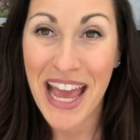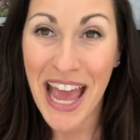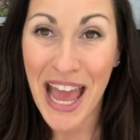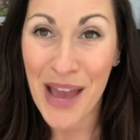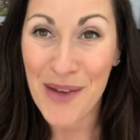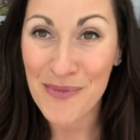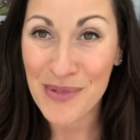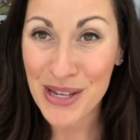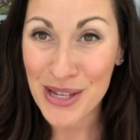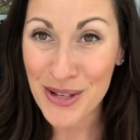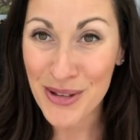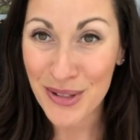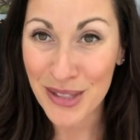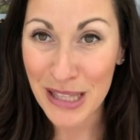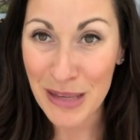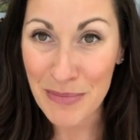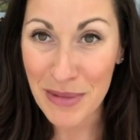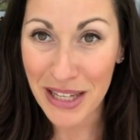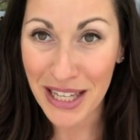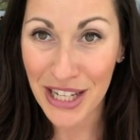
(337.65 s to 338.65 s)
And we use
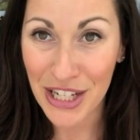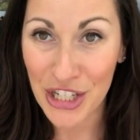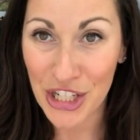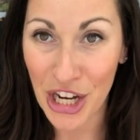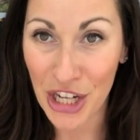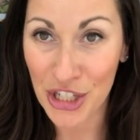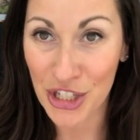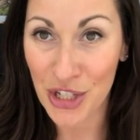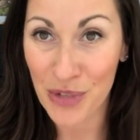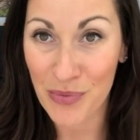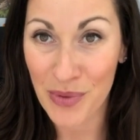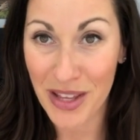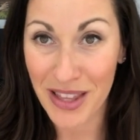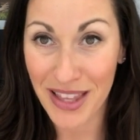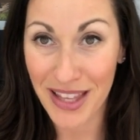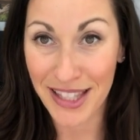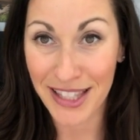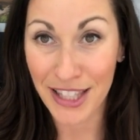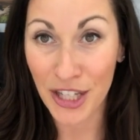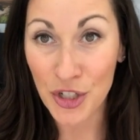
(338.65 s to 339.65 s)
them in conjunction with
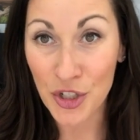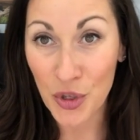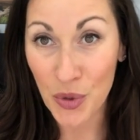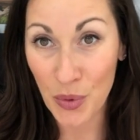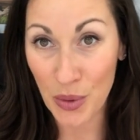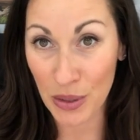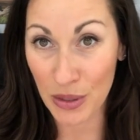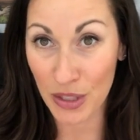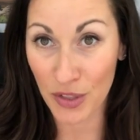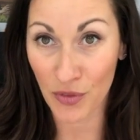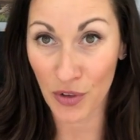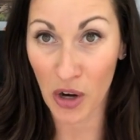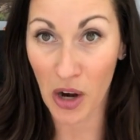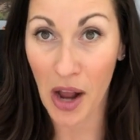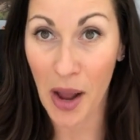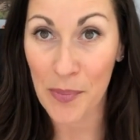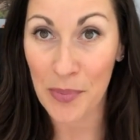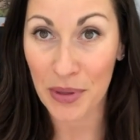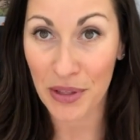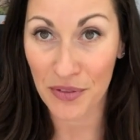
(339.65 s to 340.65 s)
essential oils for a
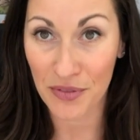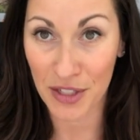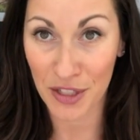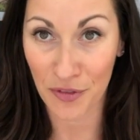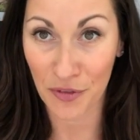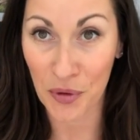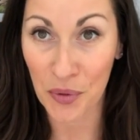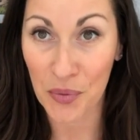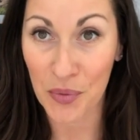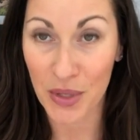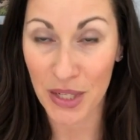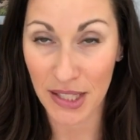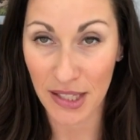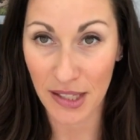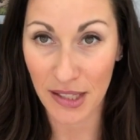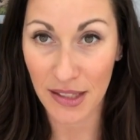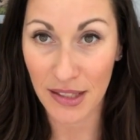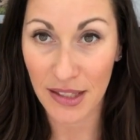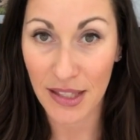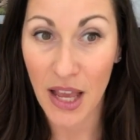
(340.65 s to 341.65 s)
couple of different
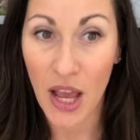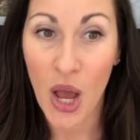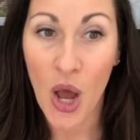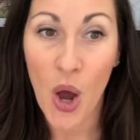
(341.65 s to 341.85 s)
reasons.